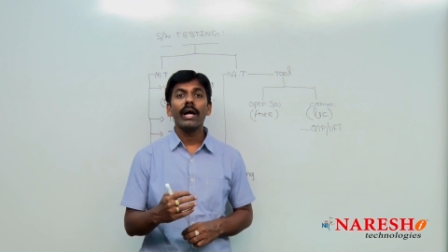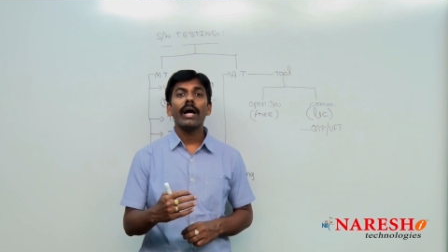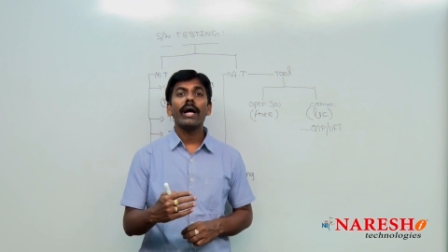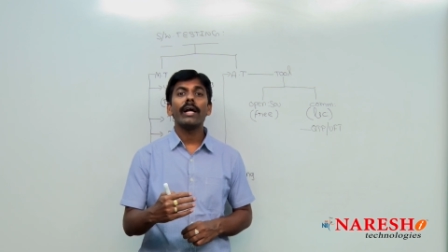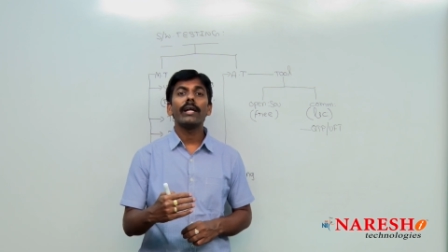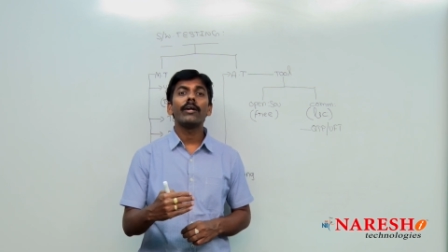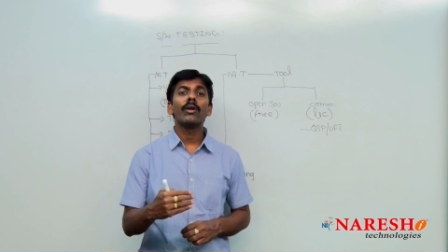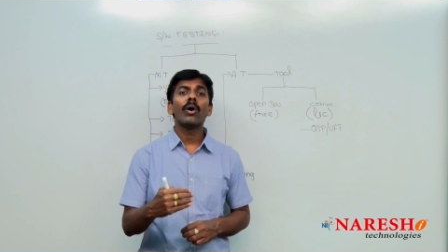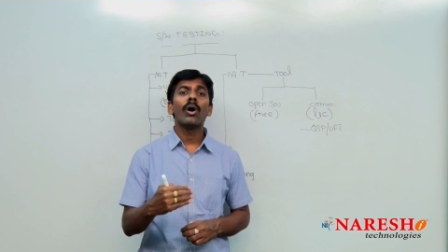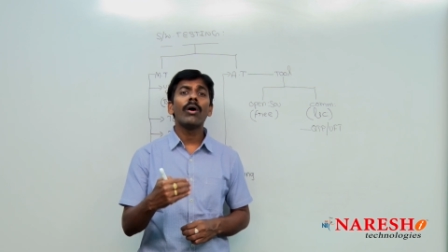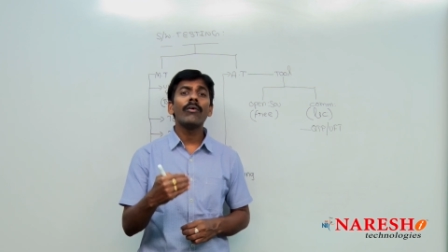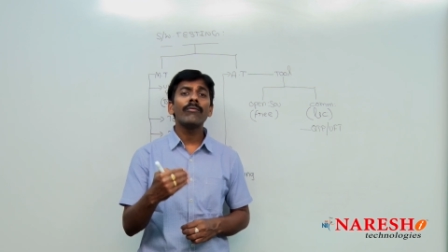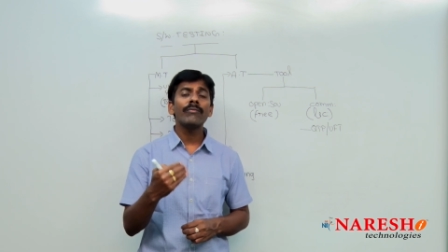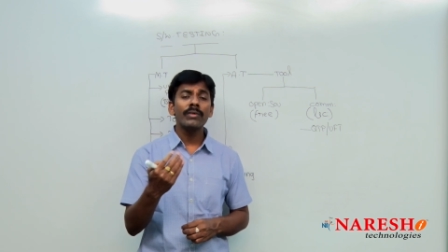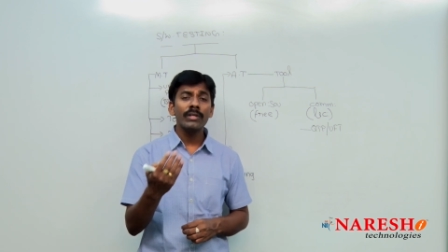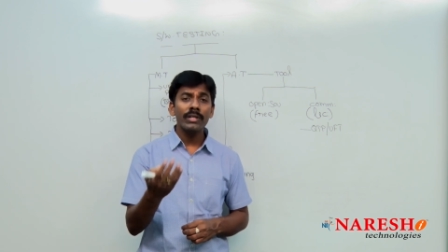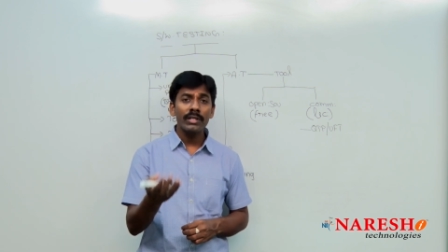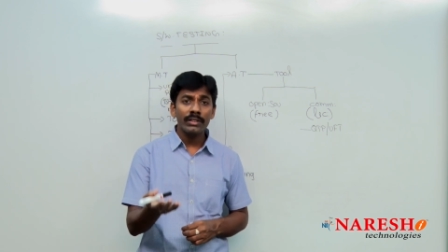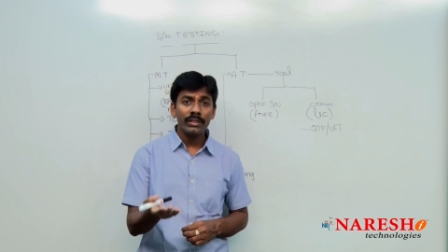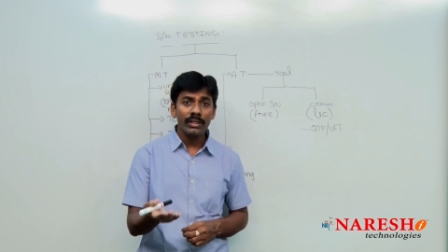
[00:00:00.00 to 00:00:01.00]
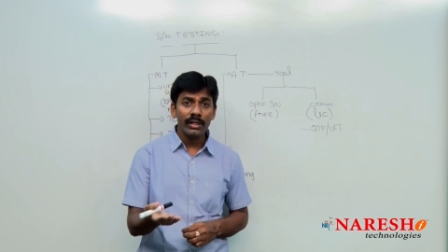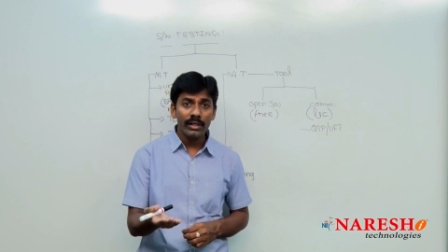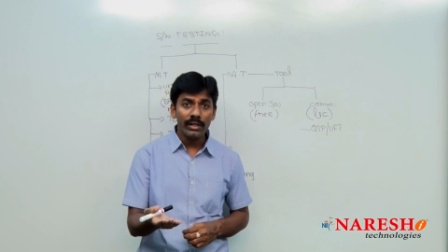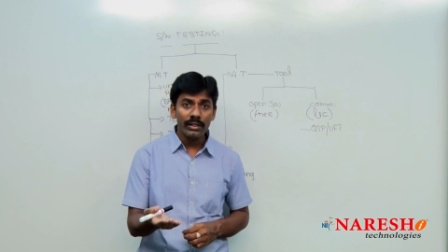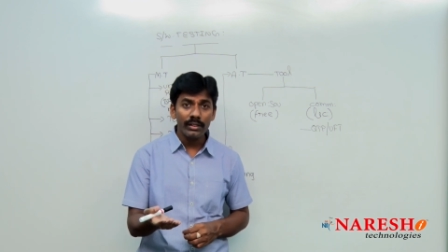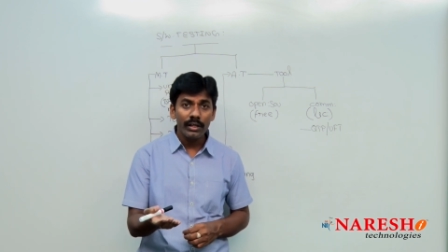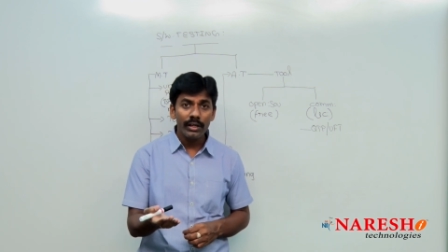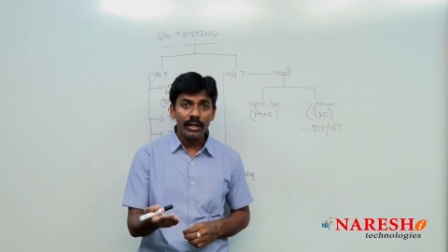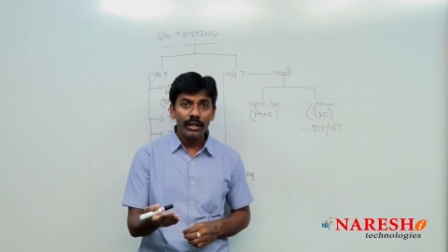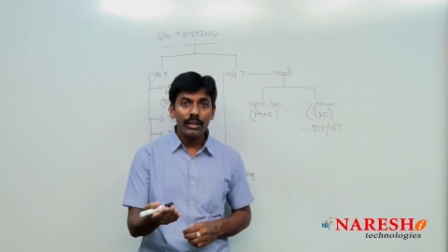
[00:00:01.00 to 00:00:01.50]
and after
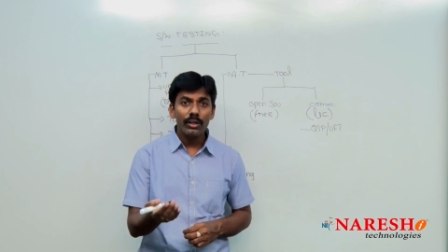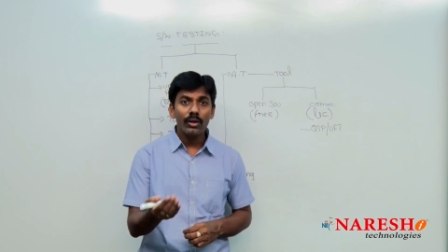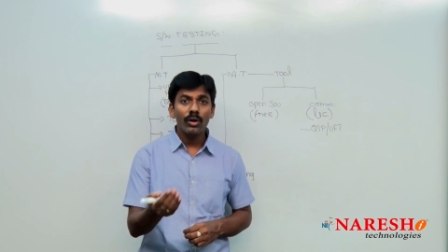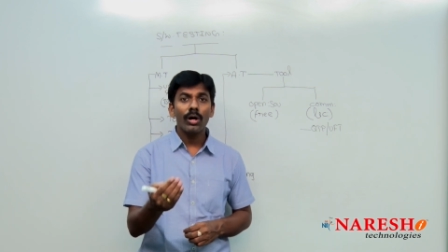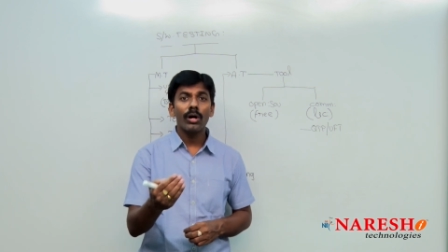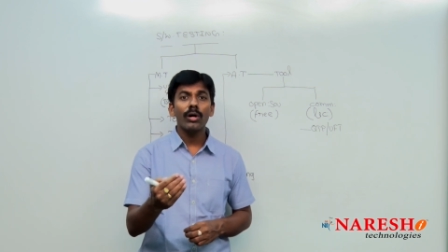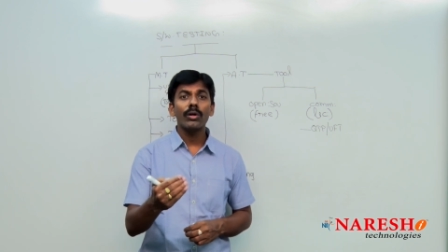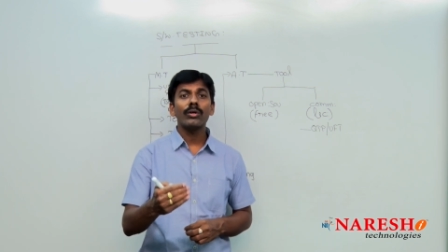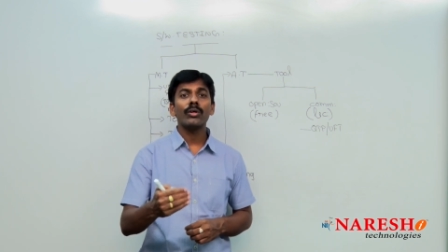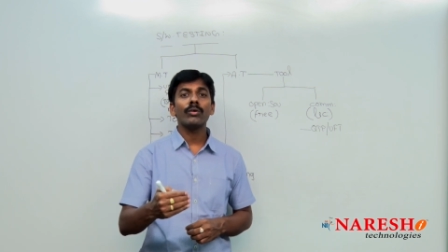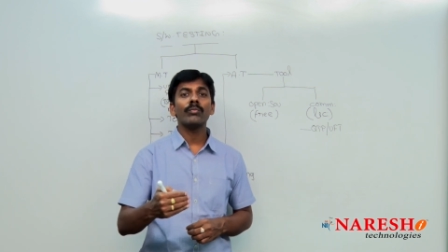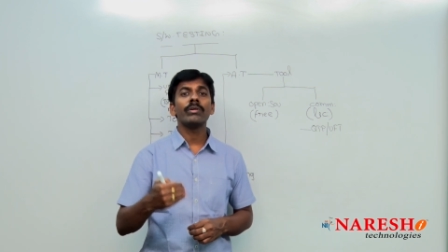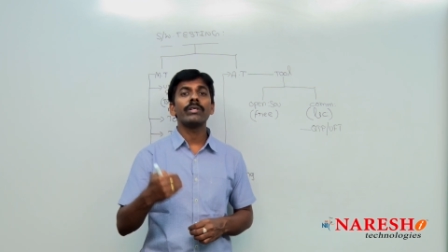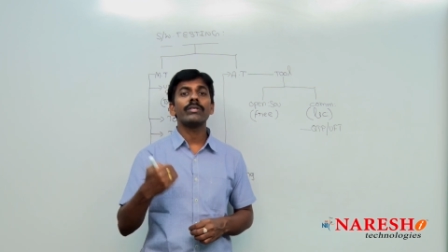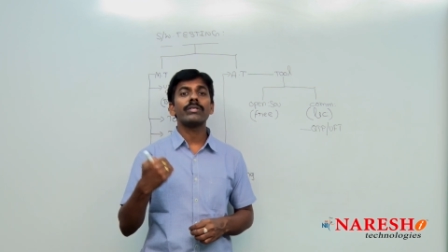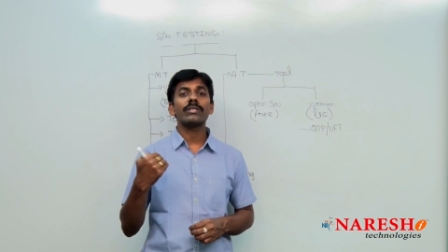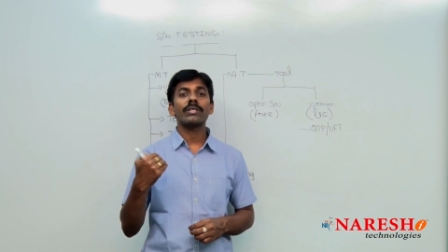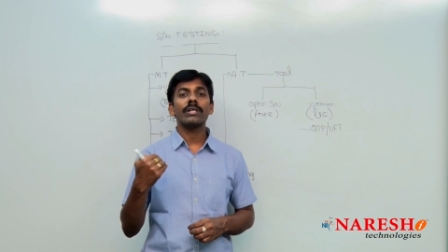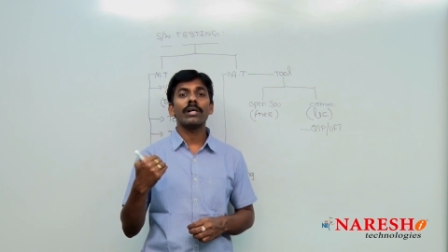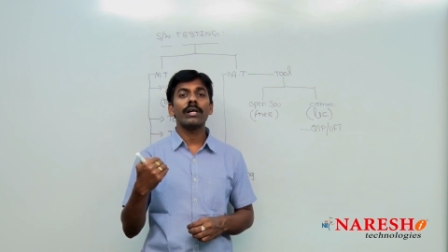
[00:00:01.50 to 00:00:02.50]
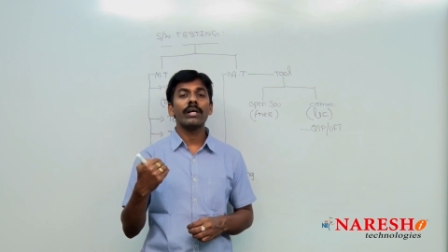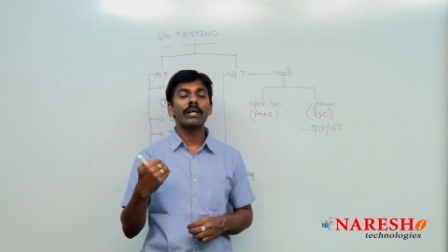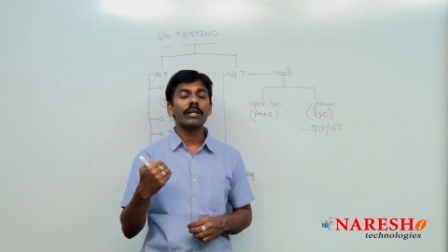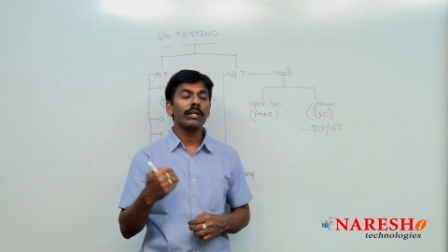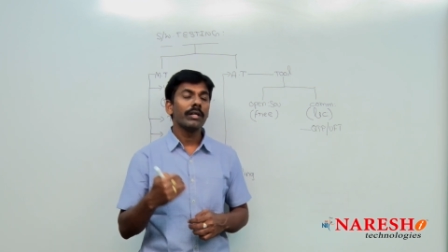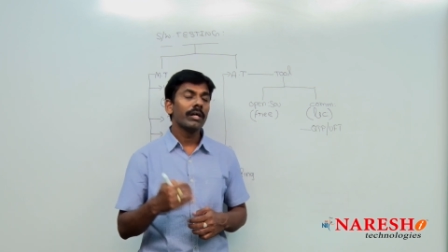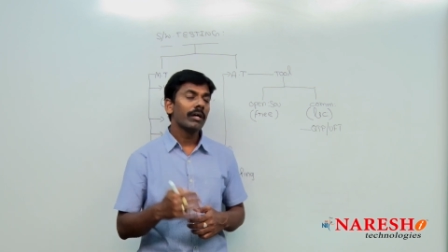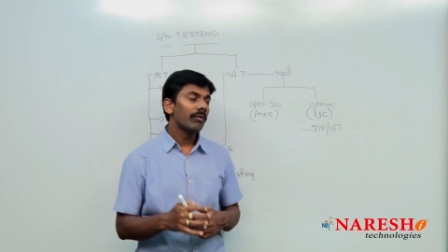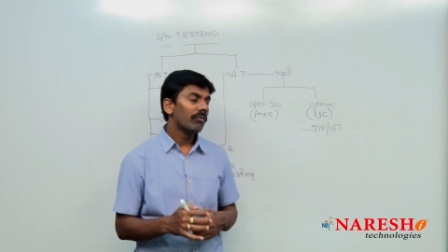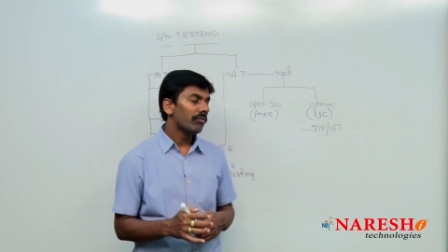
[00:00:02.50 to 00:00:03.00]
that you have to be
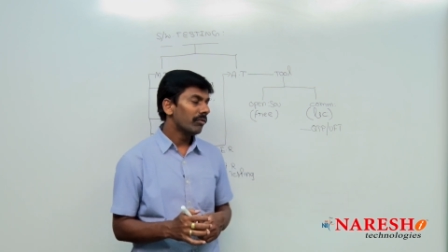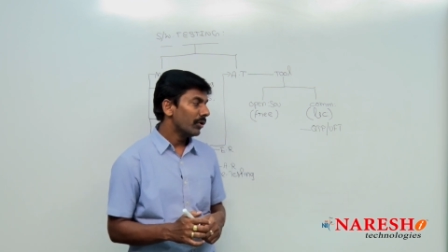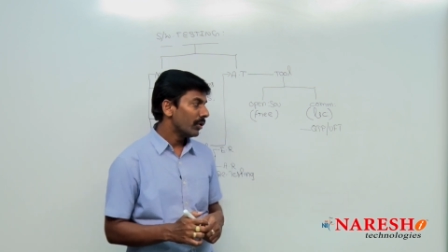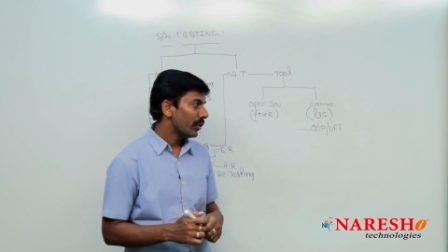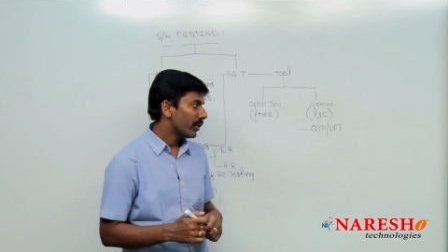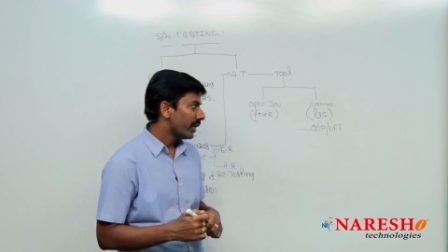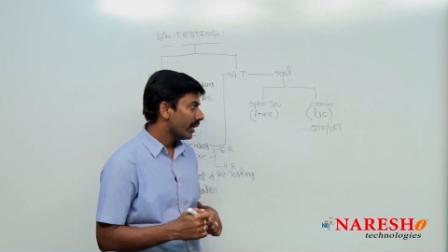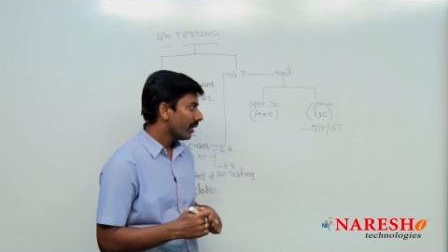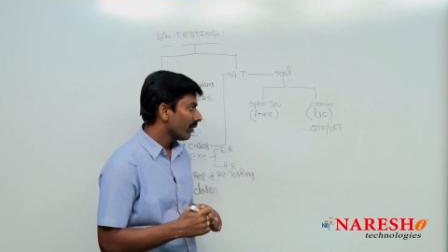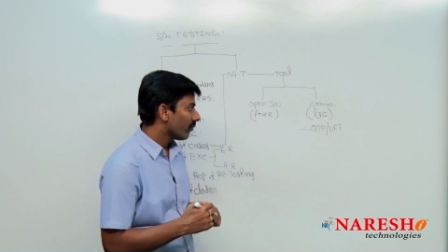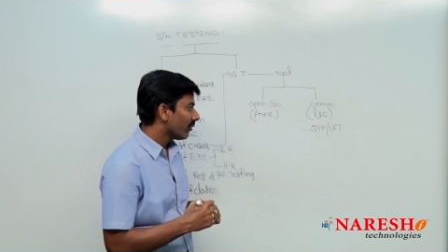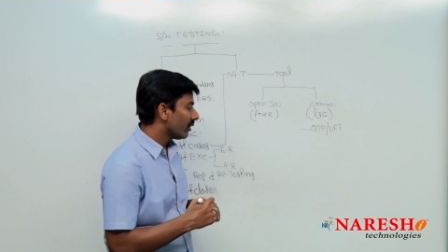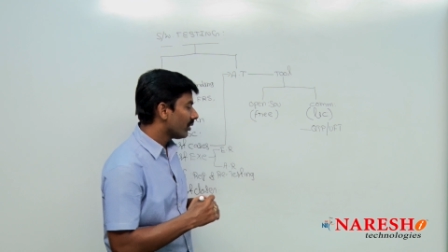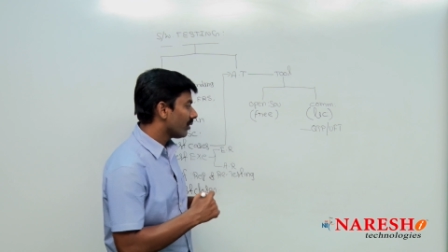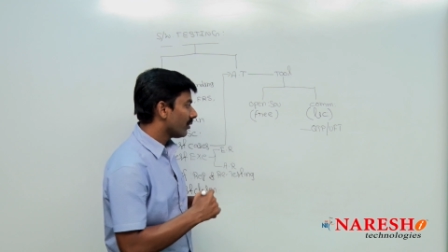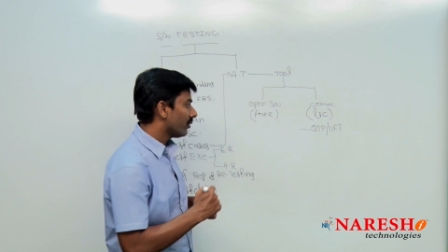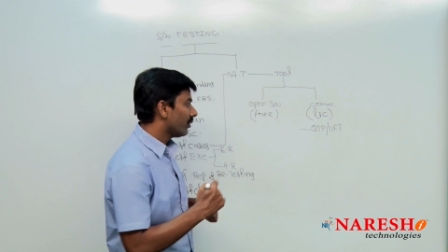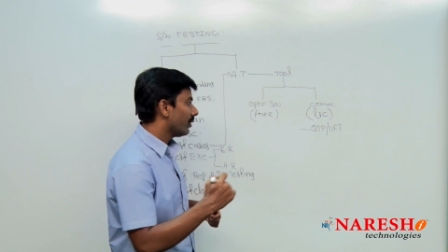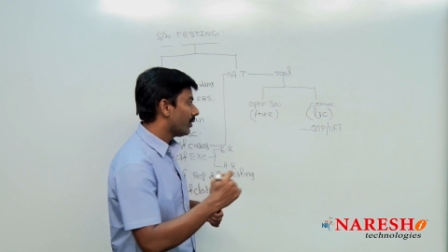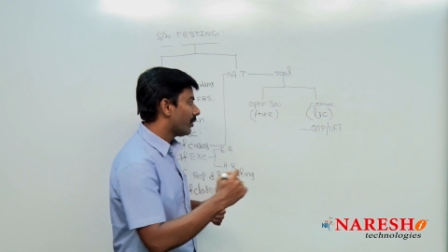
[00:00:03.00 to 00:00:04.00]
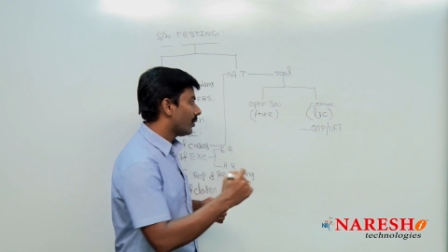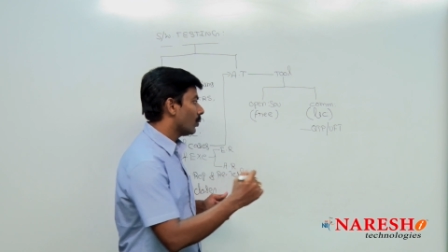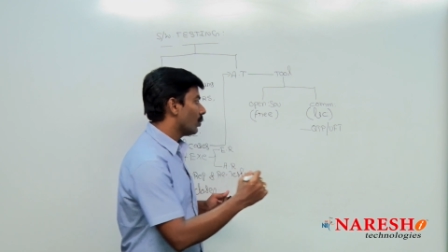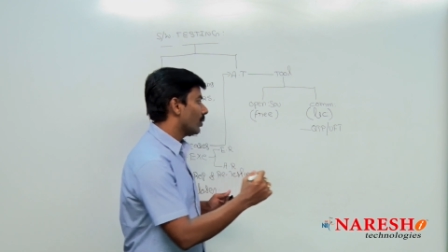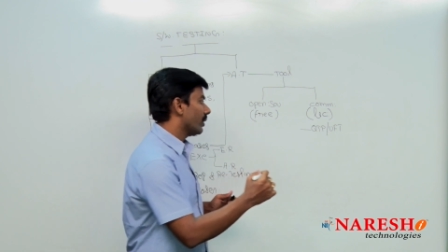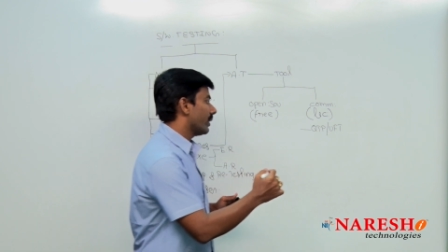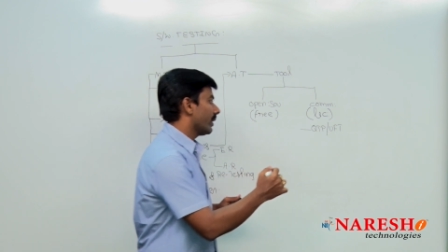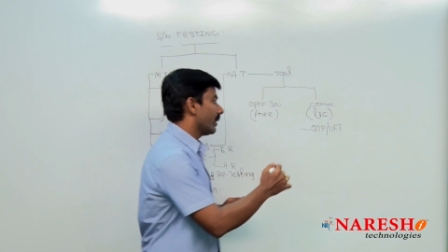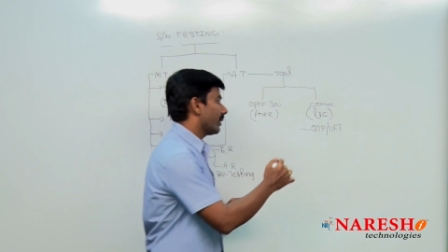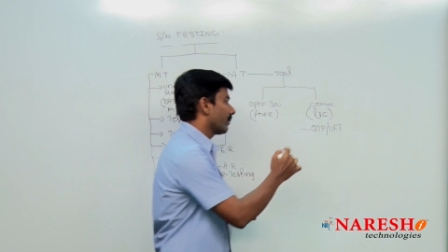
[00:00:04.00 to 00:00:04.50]
start working with the
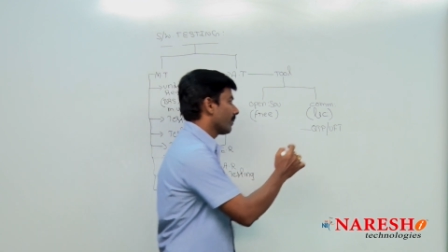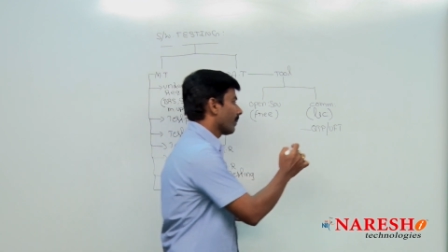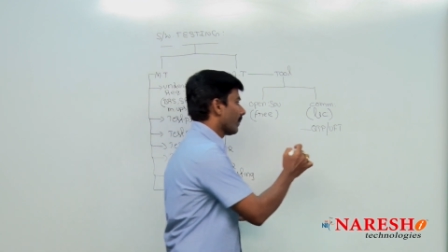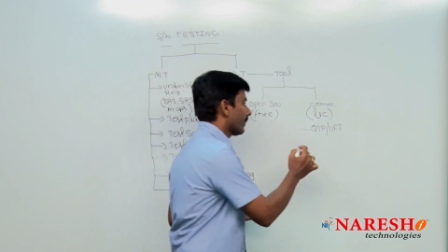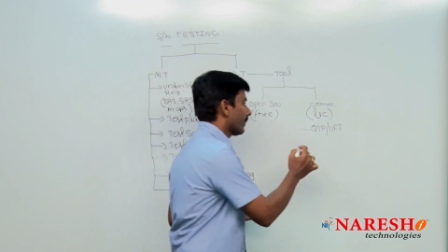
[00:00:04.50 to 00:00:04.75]
tool here.